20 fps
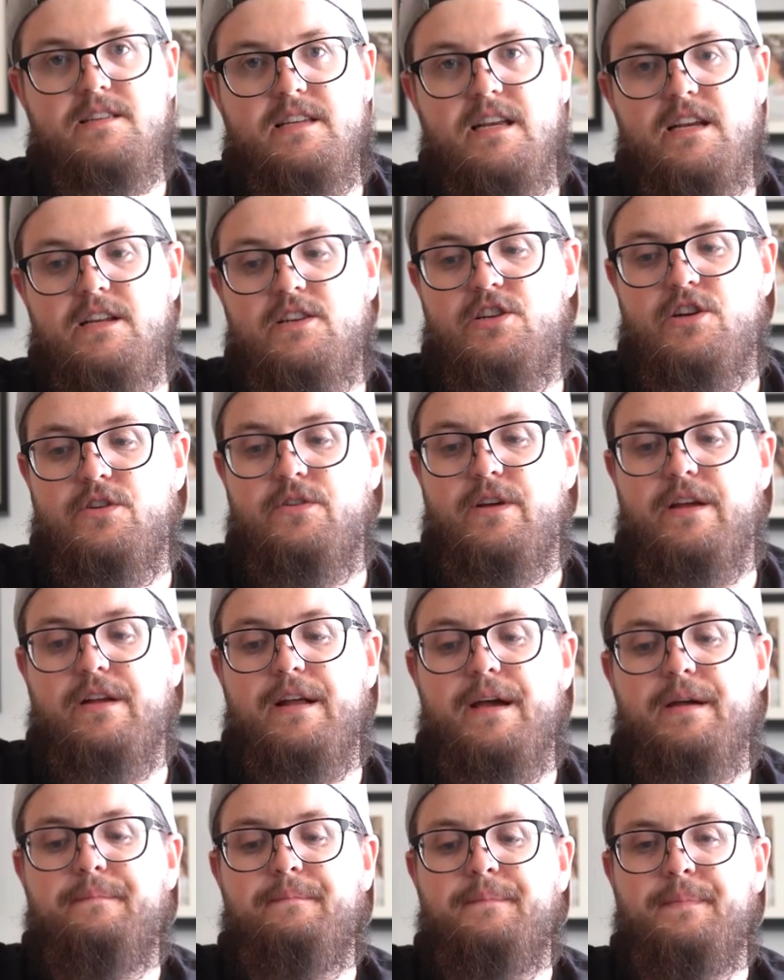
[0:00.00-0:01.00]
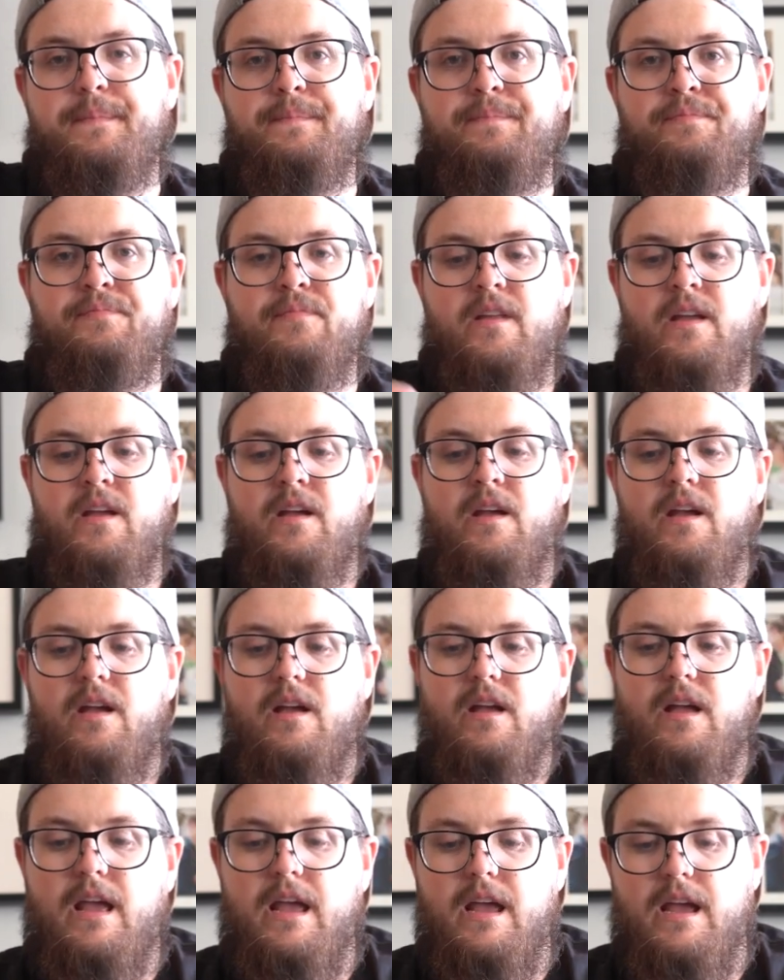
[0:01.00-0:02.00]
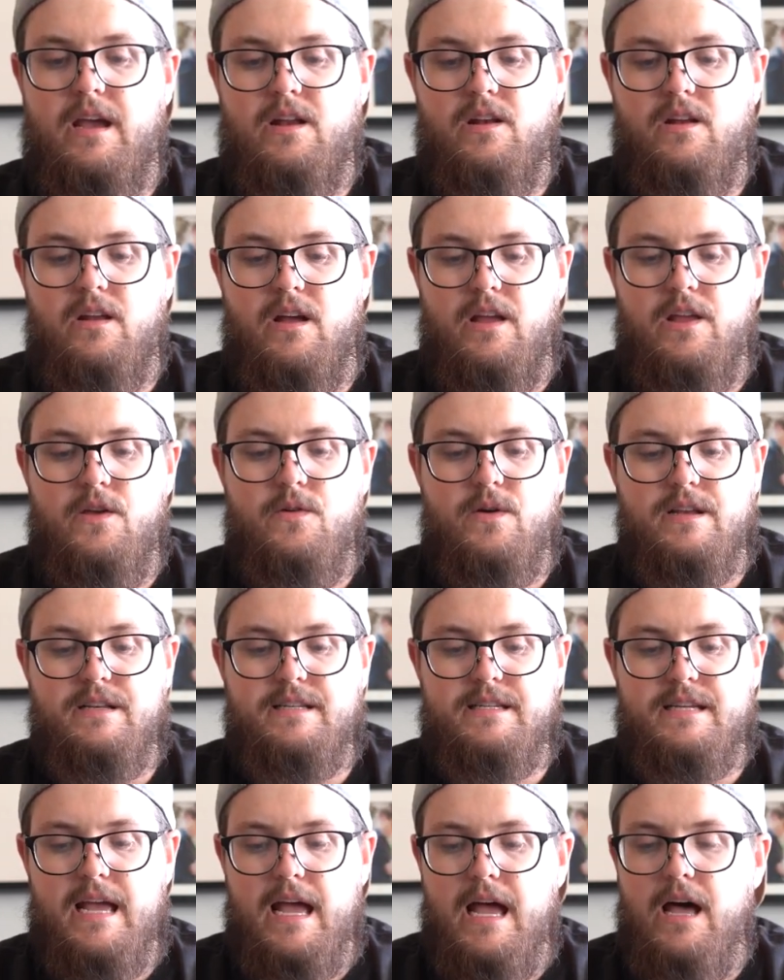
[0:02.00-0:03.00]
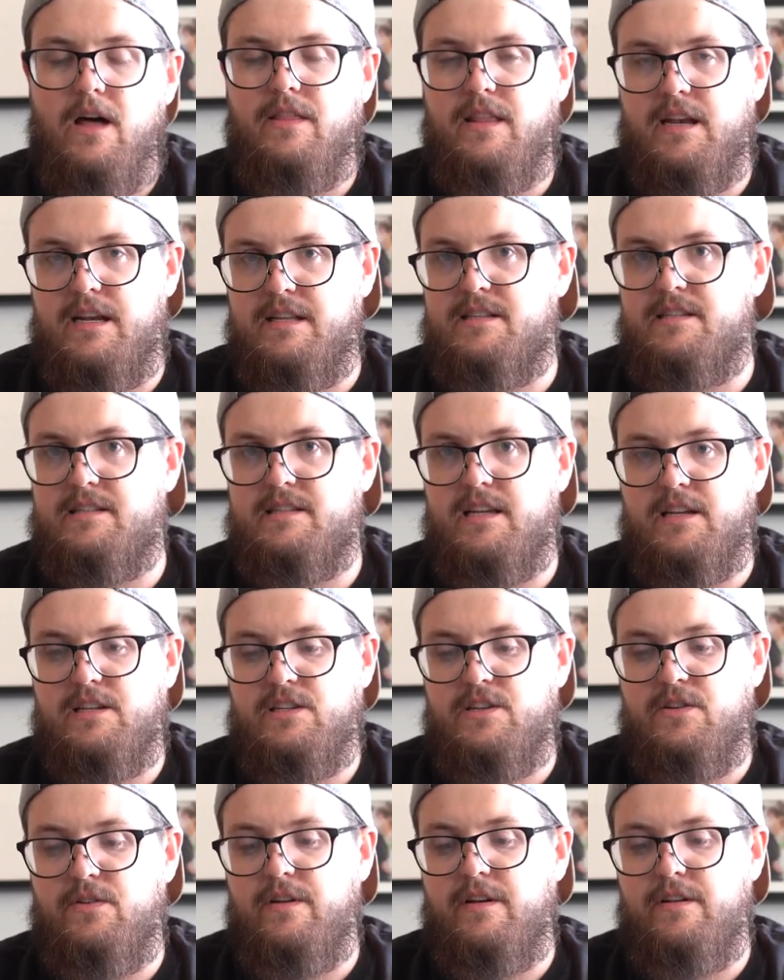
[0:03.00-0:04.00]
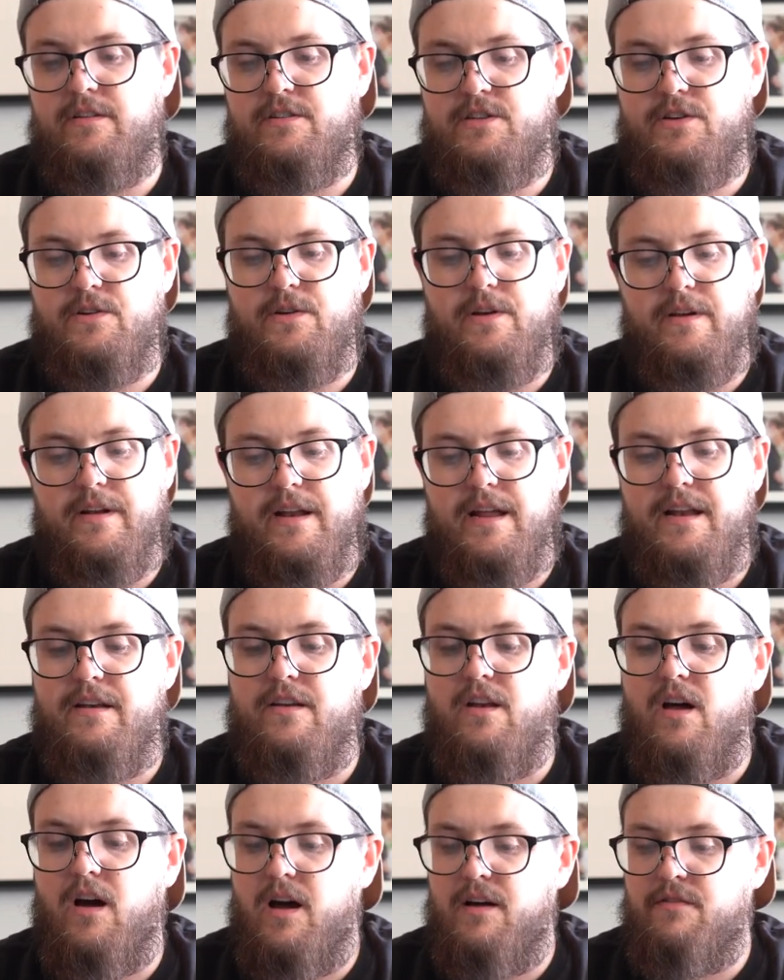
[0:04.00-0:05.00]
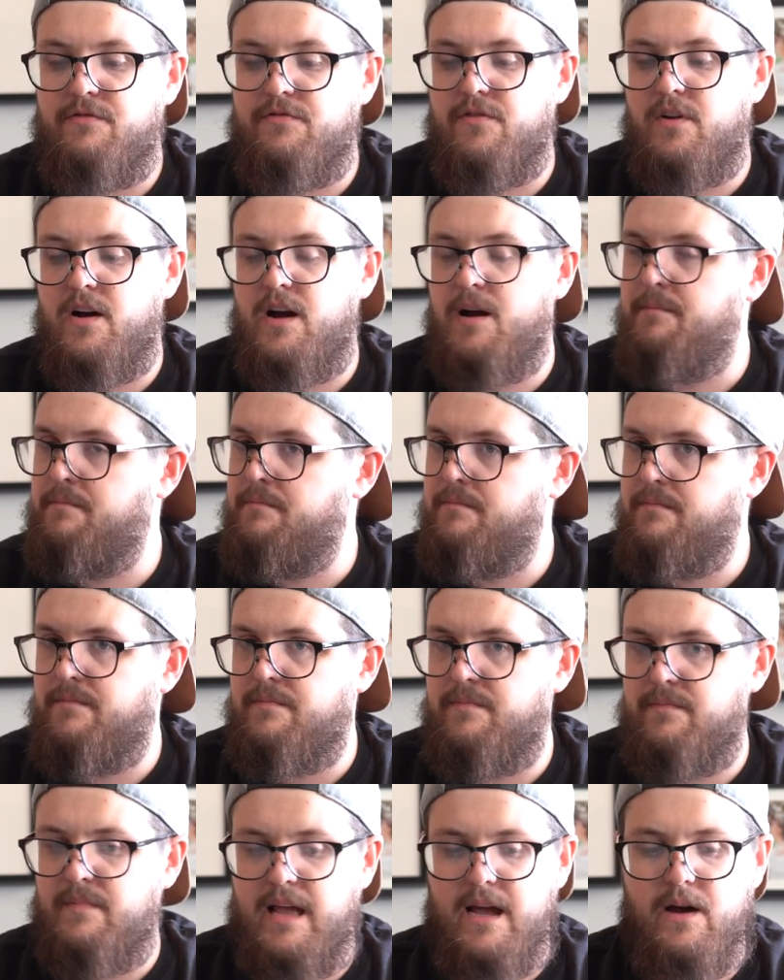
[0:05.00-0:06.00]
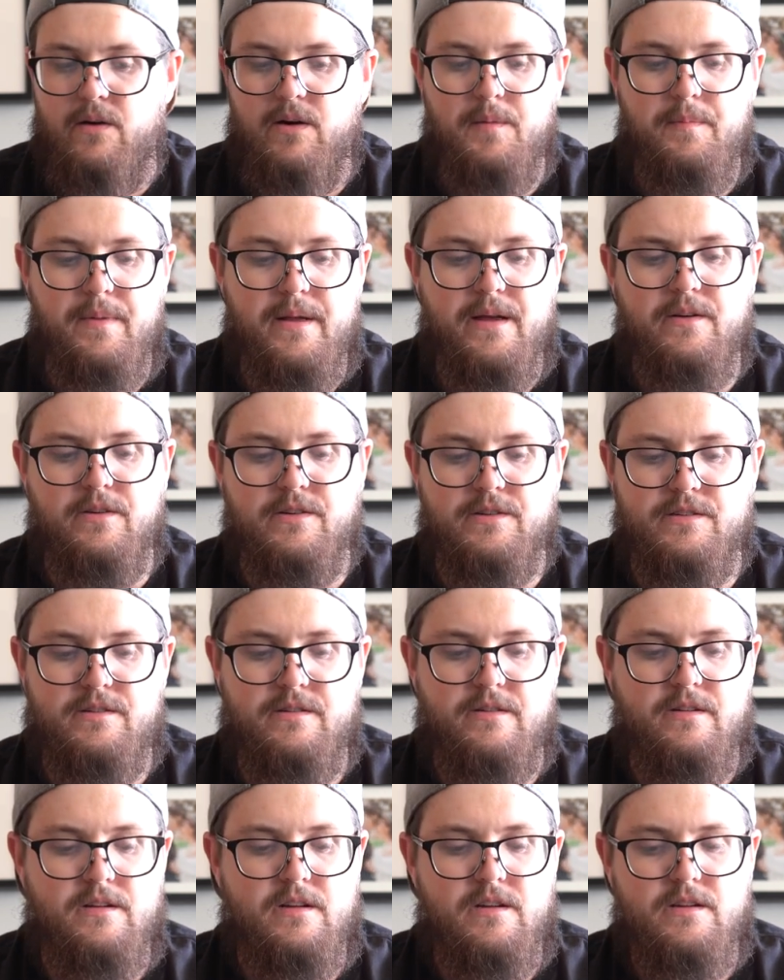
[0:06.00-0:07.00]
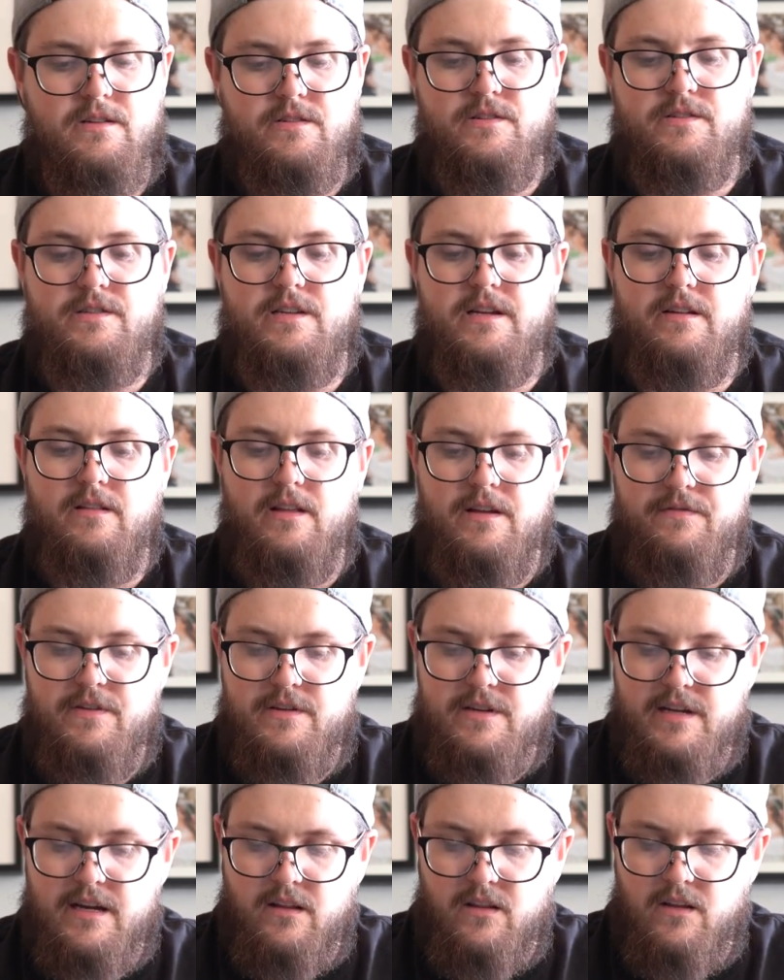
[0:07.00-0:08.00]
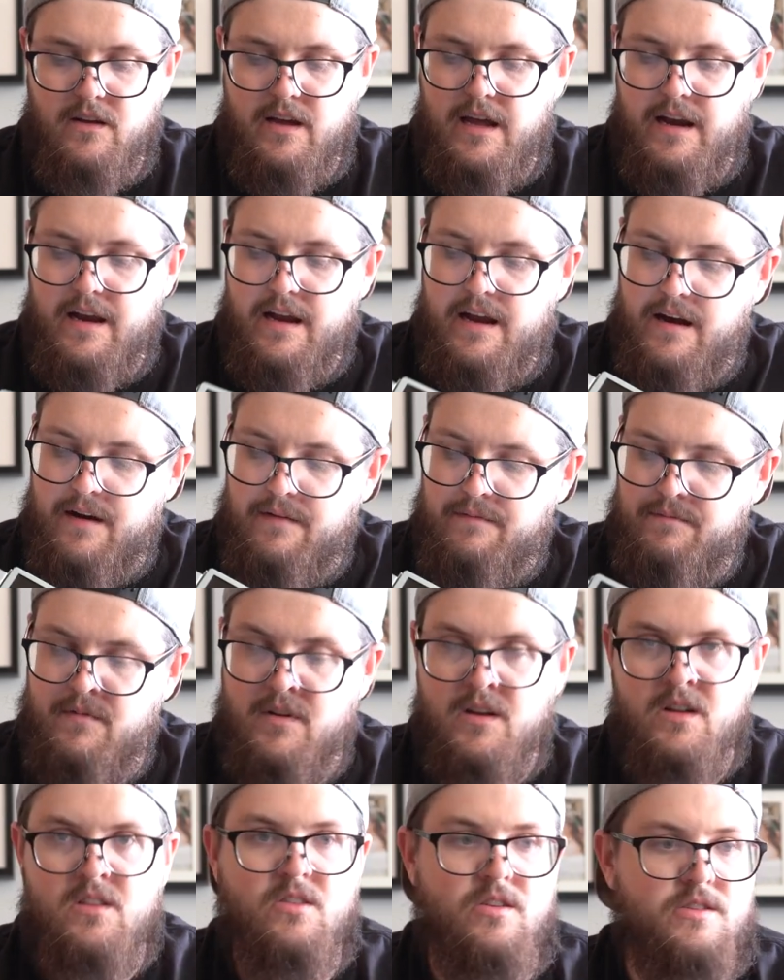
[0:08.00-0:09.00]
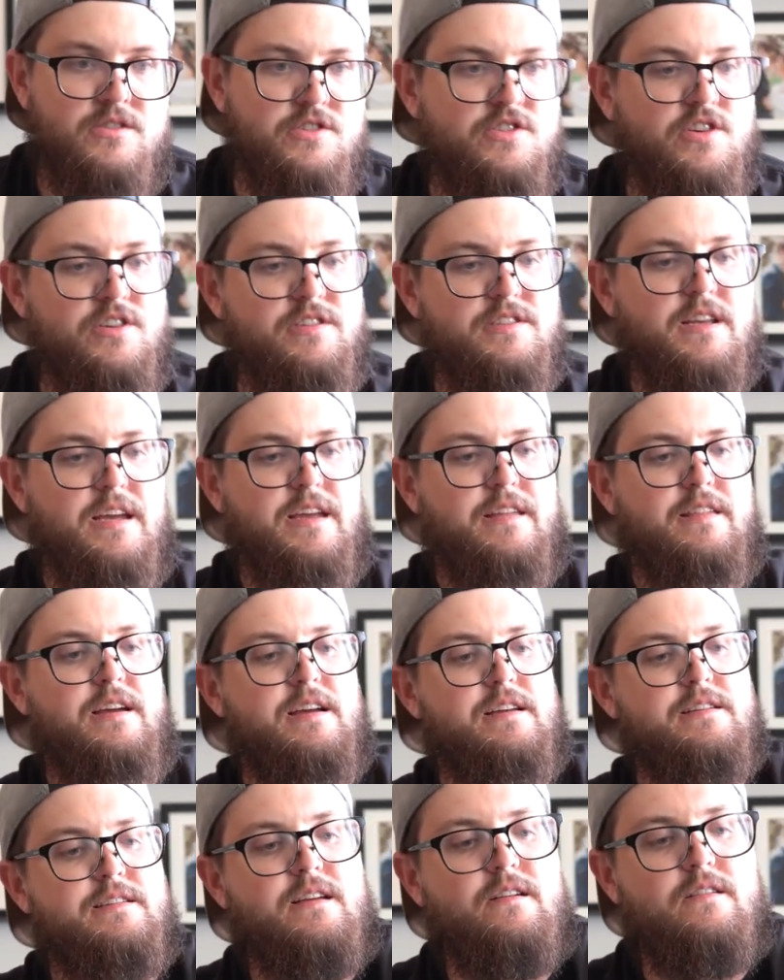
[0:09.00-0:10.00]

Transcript: Sync 2 unit, and you can tell that it's a Sync 2 unit, not from how it appears. So see, if you take a look at it here, looks just like this.